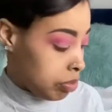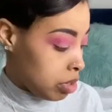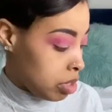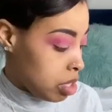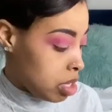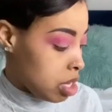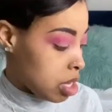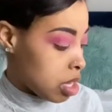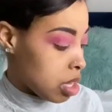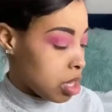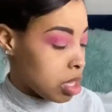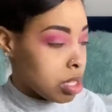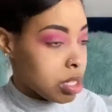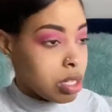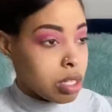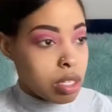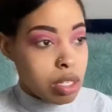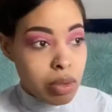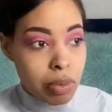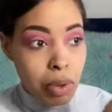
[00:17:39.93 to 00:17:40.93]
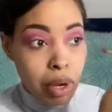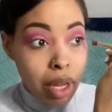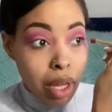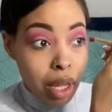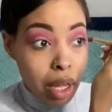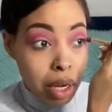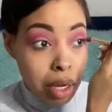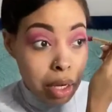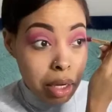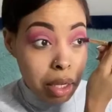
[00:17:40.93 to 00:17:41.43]
Yeah, this is what I
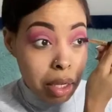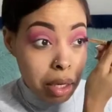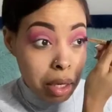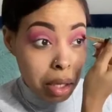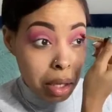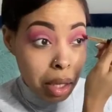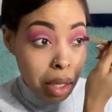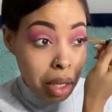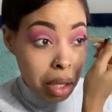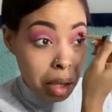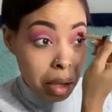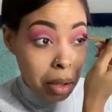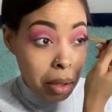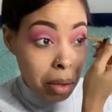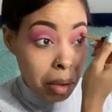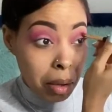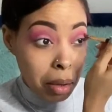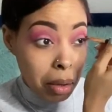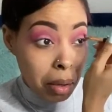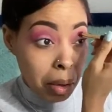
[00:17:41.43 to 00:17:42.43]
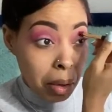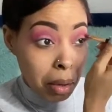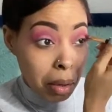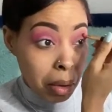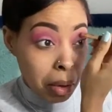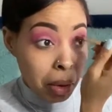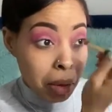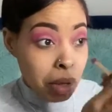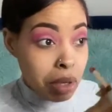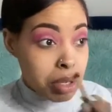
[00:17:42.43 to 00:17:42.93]
kind of needed, like
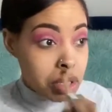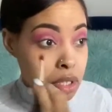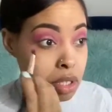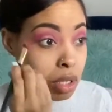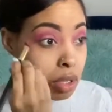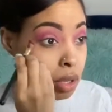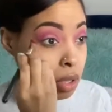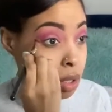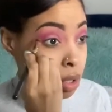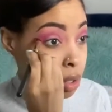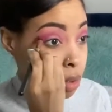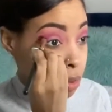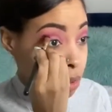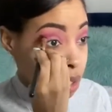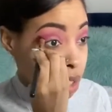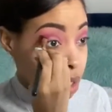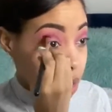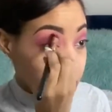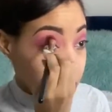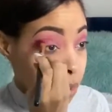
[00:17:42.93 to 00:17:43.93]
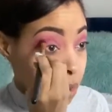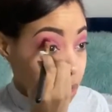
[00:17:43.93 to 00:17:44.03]
just a little deep.